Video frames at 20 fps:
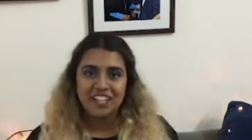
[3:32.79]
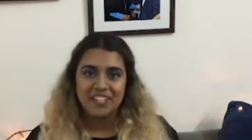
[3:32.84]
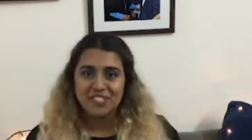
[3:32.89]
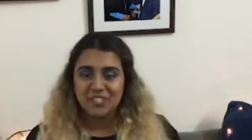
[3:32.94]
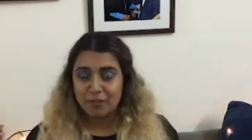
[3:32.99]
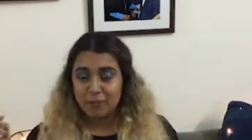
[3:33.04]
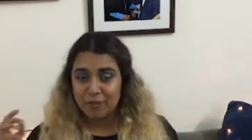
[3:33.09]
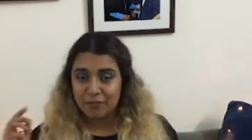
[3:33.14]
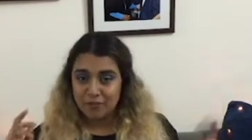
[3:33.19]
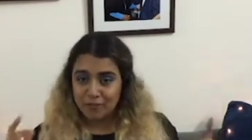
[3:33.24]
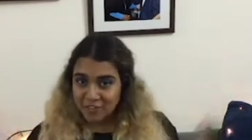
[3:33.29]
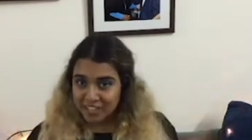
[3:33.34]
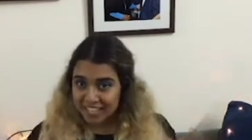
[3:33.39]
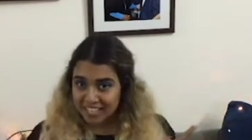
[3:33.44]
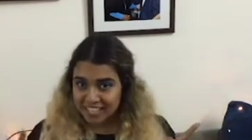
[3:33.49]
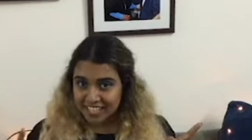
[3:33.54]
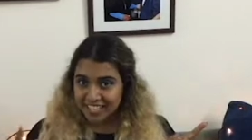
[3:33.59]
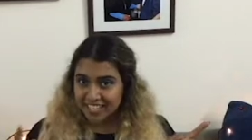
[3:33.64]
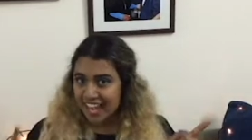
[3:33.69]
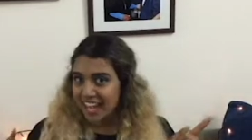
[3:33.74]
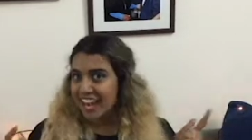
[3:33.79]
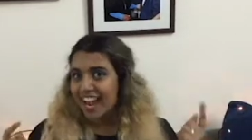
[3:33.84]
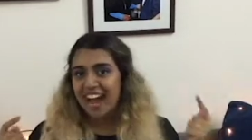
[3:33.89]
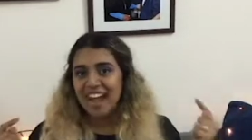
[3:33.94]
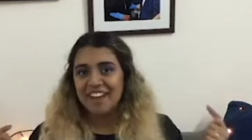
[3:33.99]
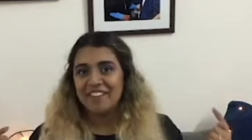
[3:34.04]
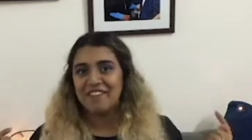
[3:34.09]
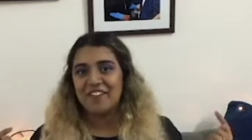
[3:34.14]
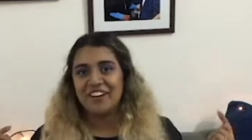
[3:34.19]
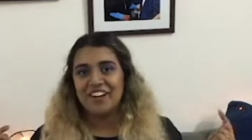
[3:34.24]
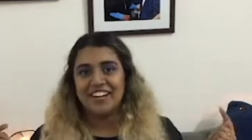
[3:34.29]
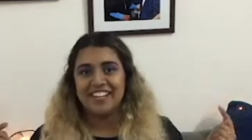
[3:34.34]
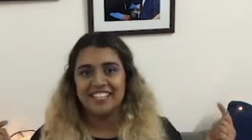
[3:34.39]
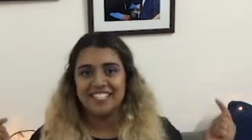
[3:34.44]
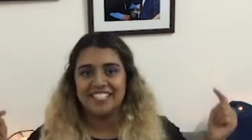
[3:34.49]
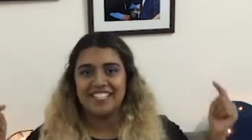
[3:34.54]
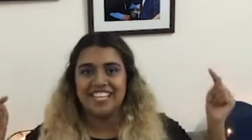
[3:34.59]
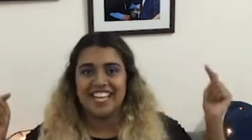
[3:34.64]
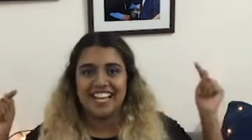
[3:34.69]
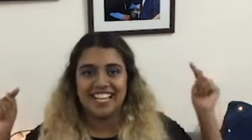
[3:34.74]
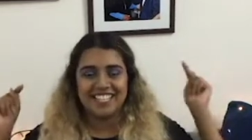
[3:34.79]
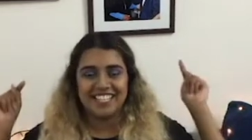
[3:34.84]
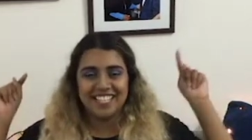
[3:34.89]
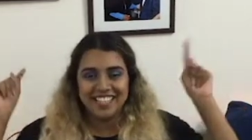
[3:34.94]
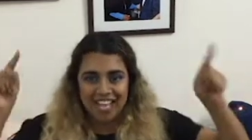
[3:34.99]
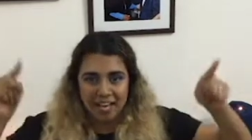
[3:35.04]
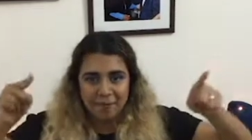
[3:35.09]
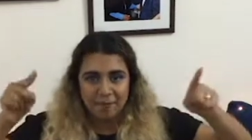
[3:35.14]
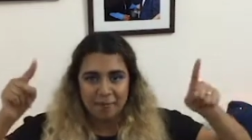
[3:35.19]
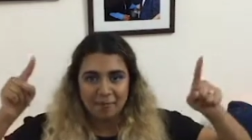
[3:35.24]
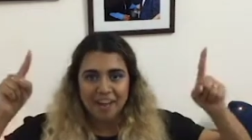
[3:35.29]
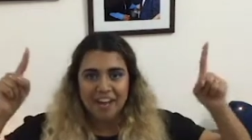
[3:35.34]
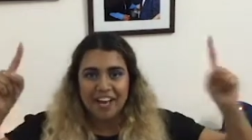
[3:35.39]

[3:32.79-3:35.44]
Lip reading: So before they did that, I wanted to say to them,